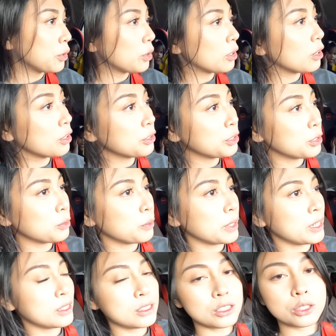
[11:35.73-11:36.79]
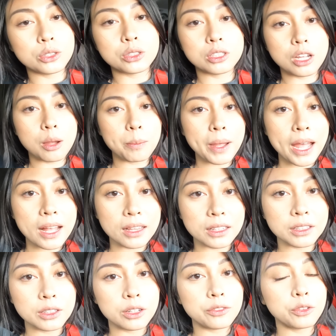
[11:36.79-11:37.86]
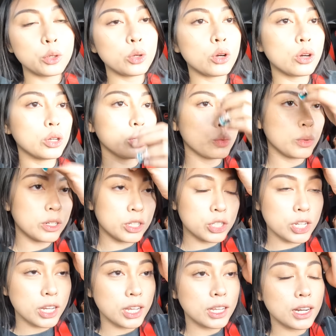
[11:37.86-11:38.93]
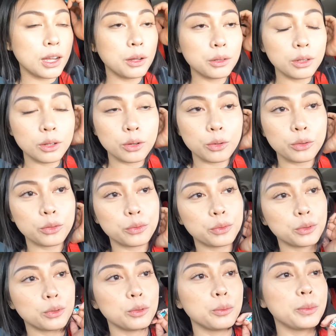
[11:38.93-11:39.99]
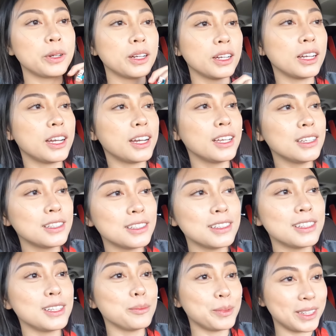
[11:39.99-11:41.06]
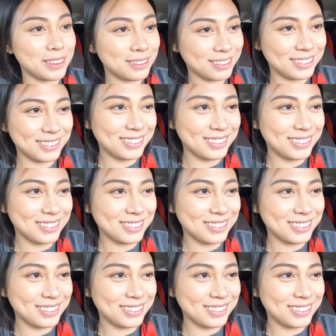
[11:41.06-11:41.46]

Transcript: You're on your way to Top Allan if you or you want to check it out, go through Barangay Sidipin.